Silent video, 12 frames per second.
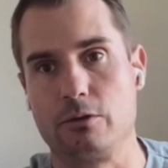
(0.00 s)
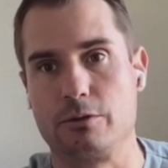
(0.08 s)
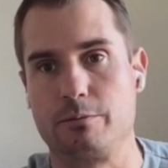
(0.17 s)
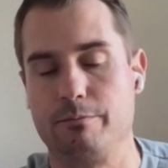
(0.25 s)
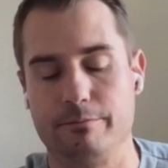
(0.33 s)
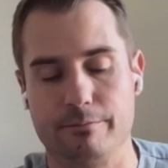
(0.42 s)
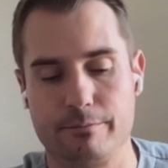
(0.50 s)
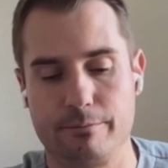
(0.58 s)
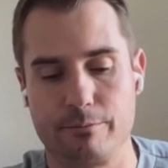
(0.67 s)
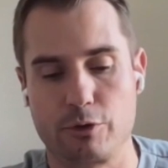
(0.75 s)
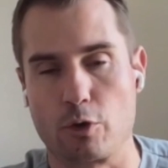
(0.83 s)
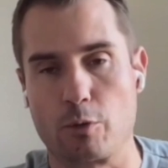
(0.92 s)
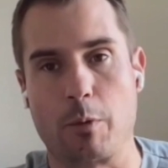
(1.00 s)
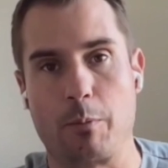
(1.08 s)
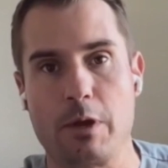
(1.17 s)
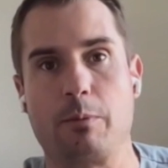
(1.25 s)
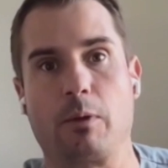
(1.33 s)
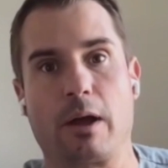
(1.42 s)
huge group
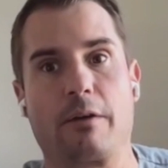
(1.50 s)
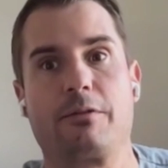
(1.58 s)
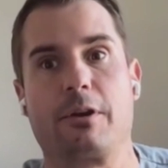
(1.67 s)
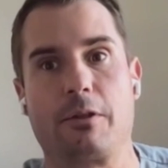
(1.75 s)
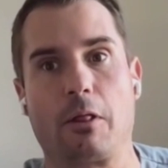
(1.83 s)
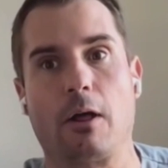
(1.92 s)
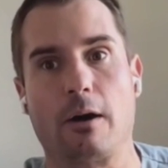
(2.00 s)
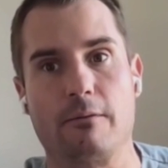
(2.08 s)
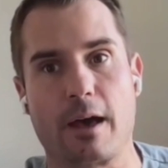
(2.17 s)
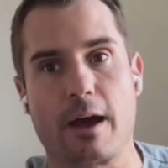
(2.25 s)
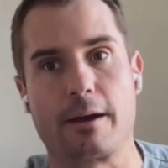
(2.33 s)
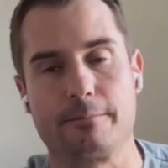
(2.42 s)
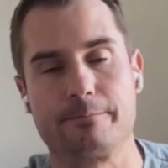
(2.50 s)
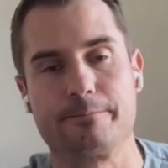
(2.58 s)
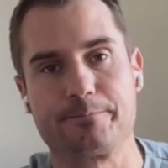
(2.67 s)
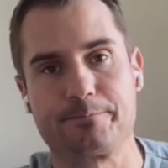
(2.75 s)
of people out there that love that.